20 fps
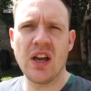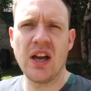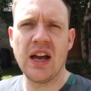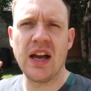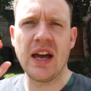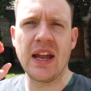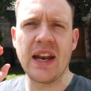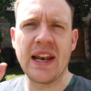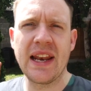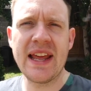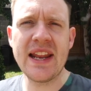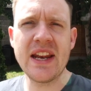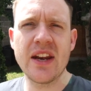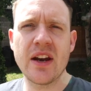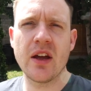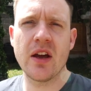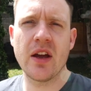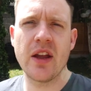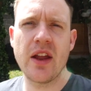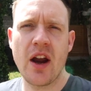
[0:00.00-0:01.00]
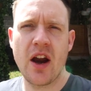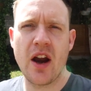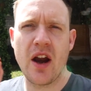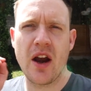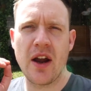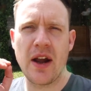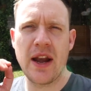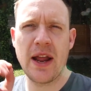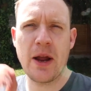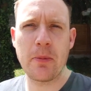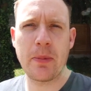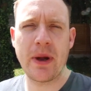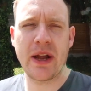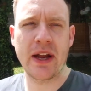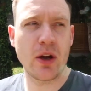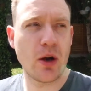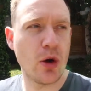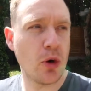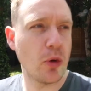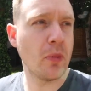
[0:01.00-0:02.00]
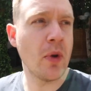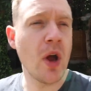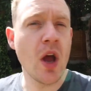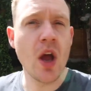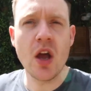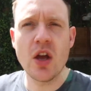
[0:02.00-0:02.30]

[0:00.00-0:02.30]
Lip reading: And Elaine and I are now back home.